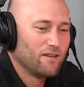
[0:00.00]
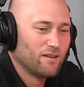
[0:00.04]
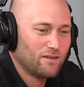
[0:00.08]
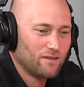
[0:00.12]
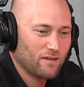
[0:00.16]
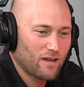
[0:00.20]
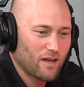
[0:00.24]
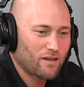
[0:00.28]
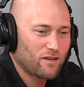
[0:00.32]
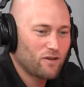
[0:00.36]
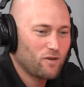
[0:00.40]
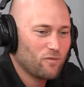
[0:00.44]

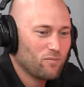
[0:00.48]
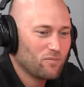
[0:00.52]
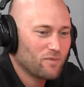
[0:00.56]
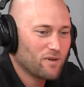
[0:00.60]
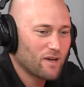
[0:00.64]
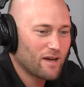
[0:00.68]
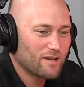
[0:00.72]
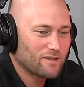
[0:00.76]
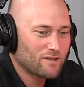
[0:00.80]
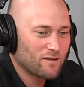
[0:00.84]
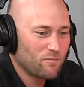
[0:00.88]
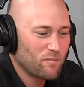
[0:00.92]
and like you
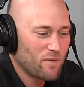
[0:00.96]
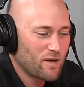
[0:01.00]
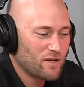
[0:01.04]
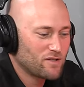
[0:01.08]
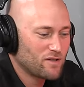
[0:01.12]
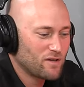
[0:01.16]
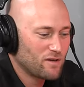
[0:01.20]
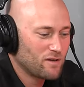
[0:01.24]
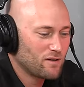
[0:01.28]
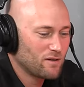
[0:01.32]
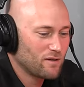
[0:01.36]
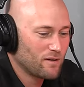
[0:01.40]
guys had
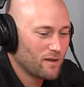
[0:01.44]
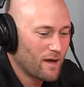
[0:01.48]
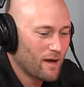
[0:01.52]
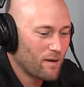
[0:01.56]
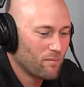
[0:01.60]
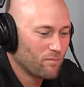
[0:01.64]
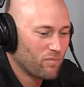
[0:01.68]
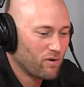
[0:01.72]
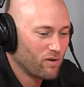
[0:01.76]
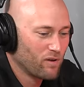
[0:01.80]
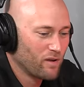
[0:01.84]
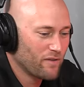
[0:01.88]
mentioned,
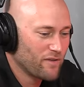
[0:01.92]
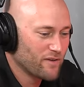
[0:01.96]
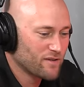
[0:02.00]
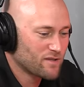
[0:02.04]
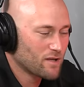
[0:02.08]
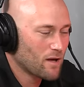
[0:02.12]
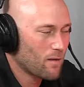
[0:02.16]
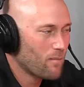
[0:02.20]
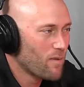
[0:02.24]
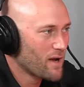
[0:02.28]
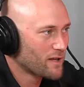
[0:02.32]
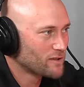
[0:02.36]
that bullet, the
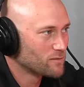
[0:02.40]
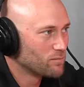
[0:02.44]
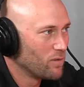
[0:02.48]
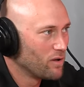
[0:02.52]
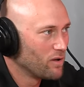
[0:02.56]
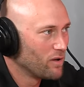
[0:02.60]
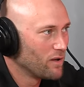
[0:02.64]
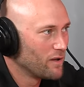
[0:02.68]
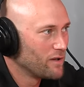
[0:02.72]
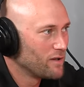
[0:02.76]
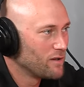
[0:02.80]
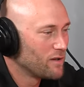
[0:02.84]
Sub X
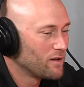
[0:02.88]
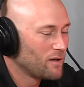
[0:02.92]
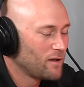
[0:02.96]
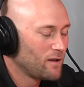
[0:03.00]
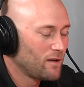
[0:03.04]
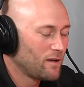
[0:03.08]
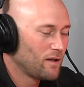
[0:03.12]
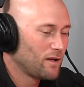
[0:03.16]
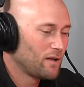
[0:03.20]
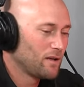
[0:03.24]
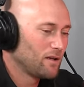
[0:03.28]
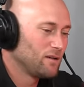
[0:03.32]
bullet,
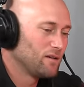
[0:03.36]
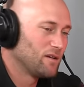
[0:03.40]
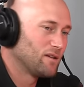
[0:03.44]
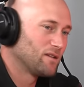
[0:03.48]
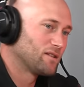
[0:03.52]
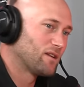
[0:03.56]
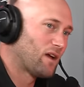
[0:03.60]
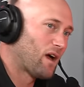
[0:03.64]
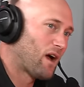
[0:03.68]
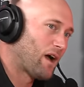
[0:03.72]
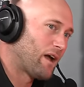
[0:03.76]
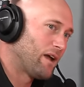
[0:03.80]

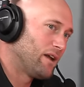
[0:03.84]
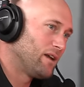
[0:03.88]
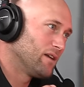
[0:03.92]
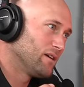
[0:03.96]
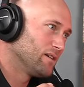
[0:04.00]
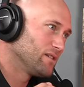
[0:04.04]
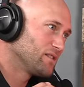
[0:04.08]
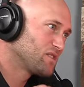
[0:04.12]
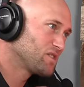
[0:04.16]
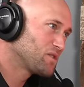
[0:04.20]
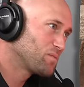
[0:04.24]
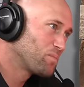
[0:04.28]
designed
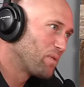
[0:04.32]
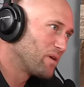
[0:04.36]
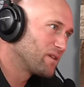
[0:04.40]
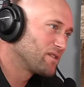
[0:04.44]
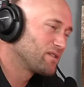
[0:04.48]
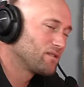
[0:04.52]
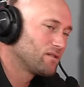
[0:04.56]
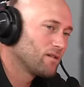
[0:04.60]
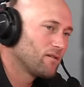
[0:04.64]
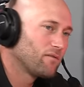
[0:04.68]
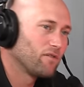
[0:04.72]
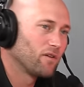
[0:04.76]

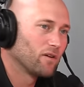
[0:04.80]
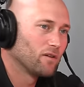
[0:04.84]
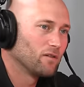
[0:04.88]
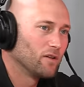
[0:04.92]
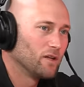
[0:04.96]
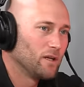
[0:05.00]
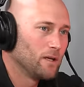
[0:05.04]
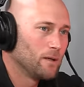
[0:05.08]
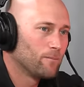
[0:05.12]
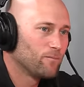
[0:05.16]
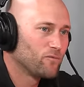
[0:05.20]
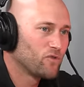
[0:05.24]

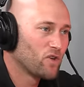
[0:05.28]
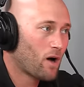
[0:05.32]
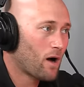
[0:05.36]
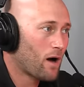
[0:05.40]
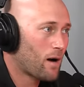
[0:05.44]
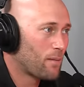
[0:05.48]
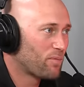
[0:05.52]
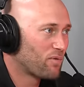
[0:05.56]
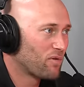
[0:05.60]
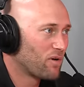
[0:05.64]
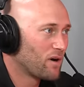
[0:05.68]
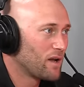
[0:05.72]
specifically to
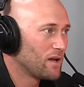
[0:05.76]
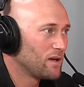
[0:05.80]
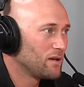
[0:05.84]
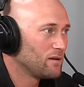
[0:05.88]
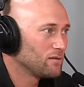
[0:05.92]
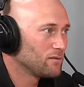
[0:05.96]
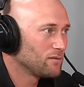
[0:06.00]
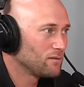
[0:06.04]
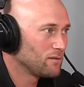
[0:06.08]
operate